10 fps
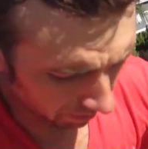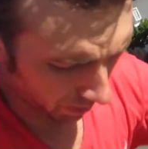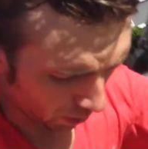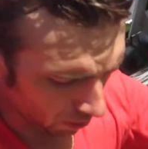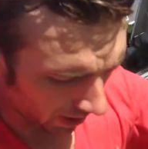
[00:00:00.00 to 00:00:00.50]

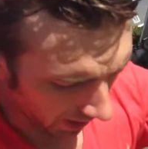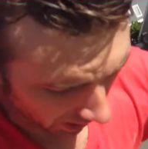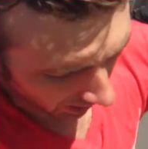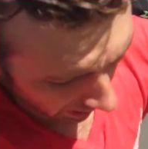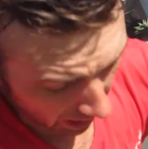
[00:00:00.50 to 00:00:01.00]
you can get
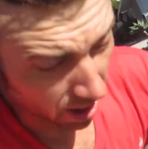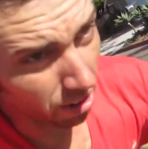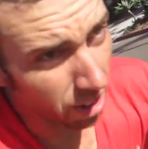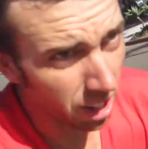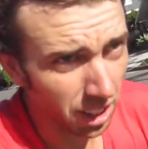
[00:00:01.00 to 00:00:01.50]
it
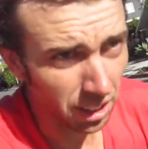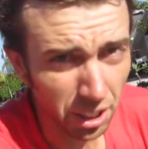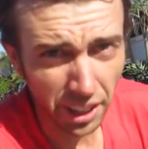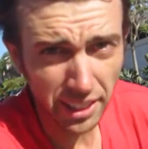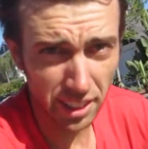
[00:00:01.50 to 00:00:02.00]
now on
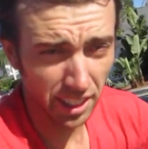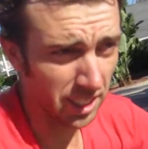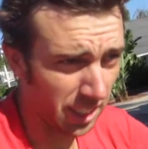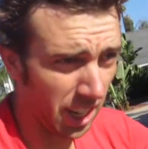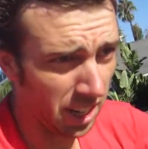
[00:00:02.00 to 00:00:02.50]

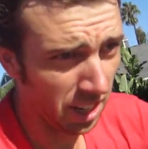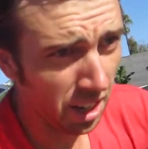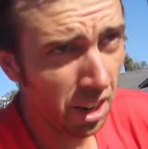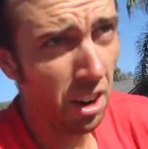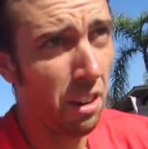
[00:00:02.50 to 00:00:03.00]
Craigslist
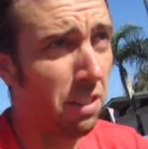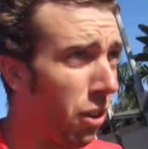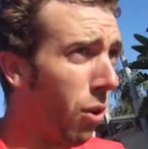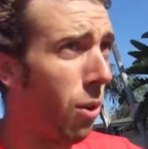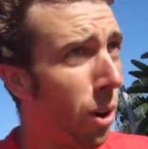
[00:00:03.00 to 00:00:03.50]

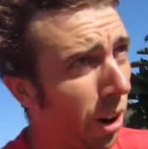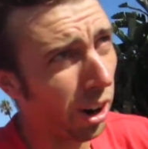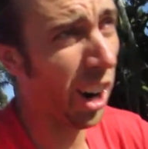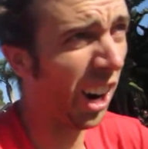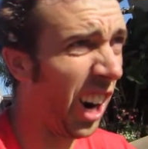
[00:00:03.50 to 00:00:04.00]

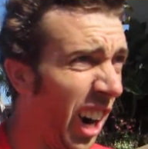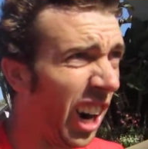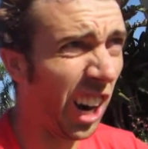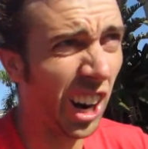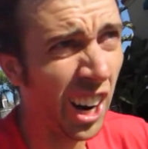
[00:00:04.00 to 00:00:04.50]

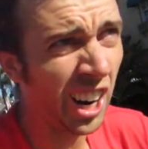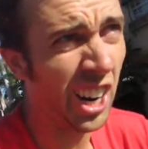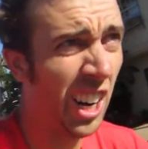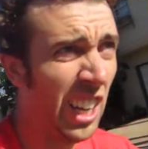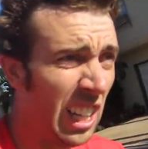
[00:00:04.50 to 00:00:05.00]
for
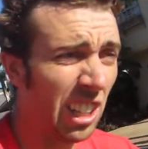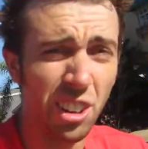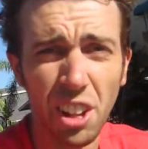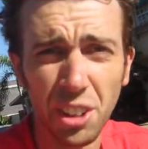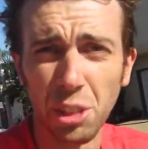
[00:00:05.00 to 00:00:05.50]
a
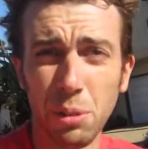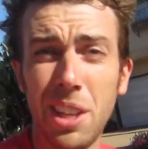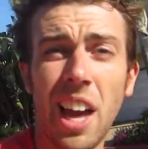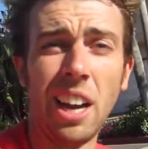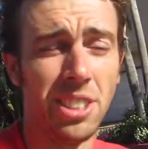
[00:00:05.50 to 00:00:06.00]
little under
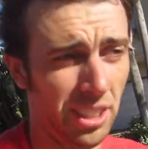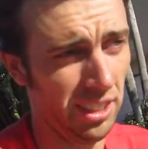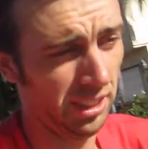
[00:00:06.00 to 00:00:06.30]
3,000.